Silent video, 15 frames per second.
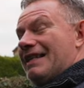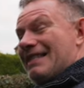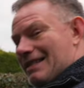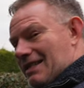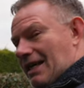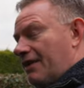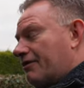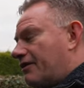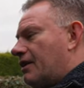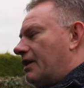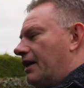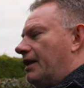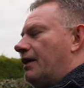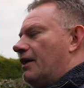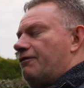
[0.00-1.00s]
is
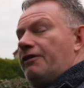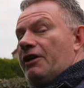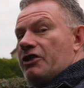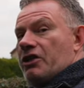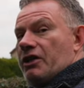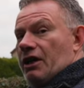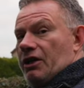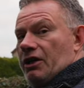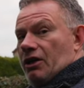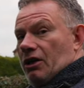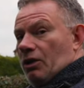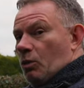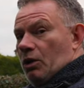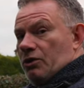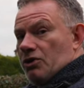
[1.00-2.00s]
definitely a feature that you're
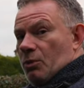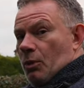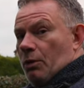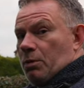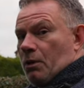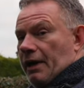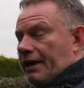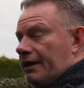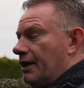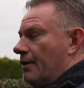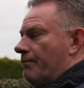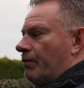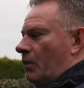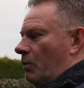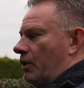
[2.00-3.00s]
gonna want to operate
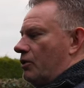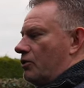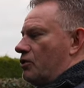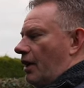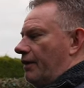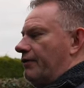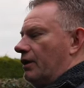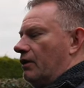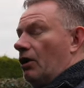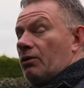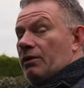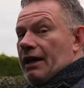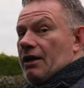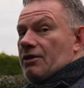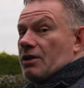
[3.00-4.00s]
when you're driving
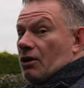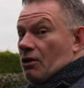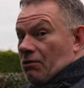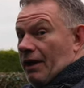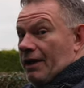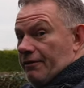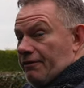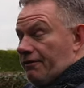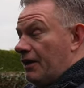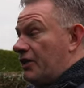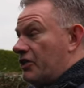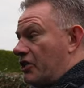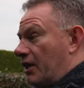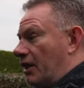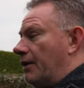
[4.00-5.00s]
along. Now it's a great
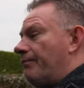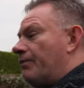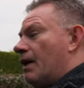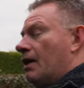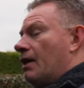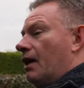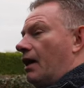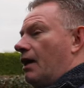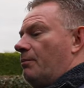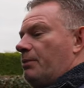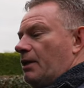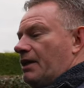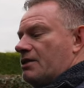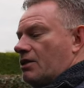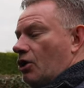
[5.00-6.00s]
feature,
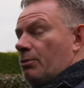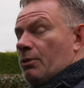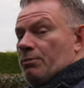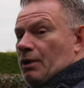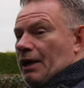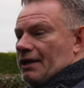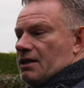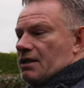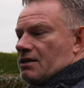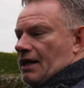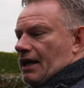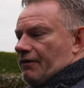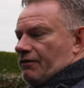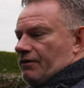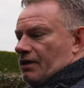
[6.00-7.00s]
but it's common practice to
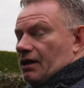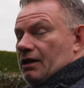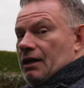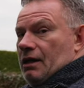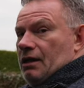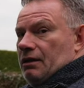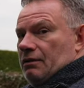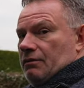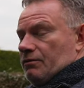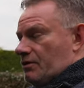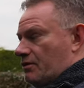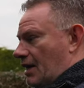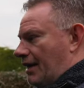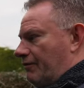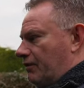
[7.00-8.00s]
have
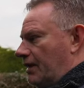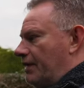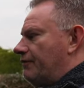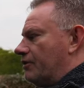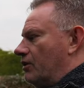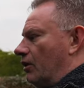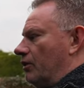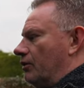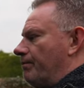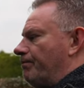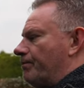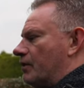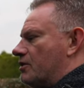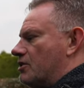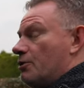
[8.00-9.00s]
a lift
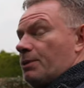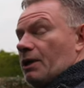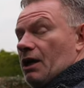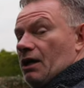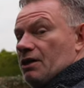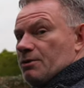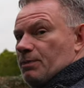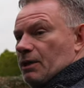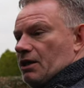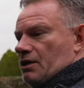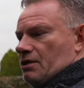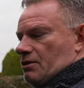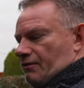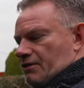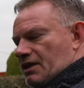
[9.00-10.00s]
on supercars,
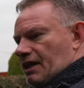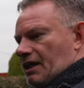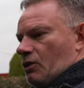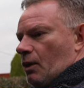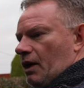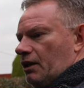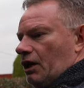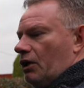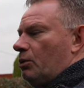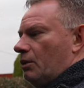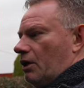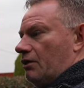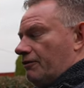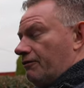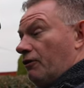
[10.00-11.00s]
because obviously they're quite low,
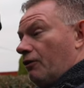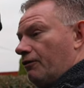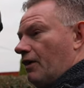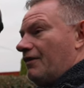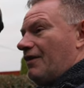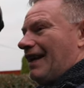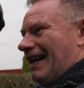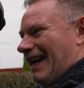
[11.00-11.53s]
although the 458